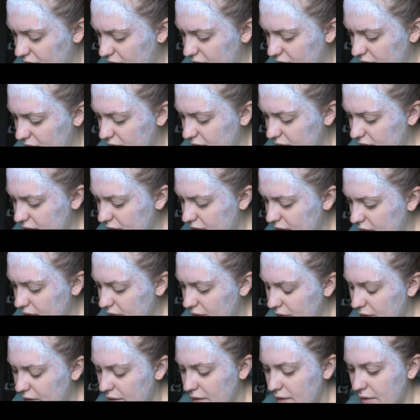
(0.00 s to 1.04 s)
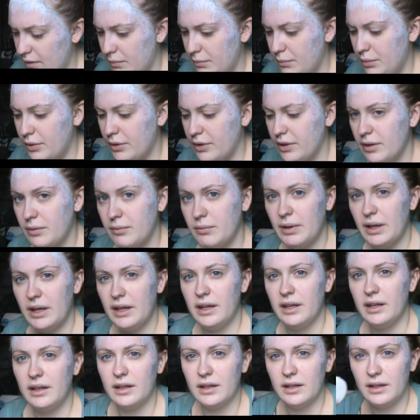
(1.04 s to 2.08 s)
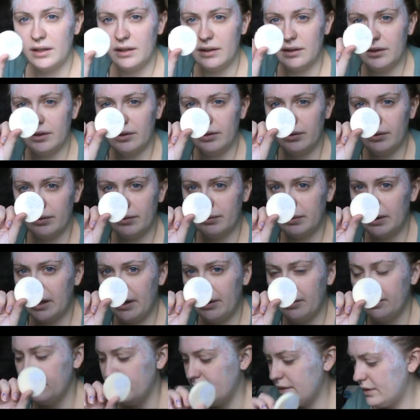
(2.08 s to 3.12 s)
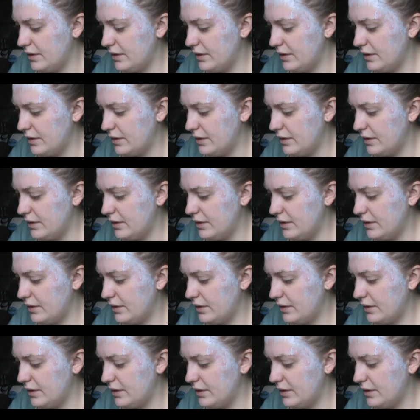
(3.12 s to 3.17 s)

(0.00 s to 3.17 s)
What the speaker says: is I'm putting mine on a little round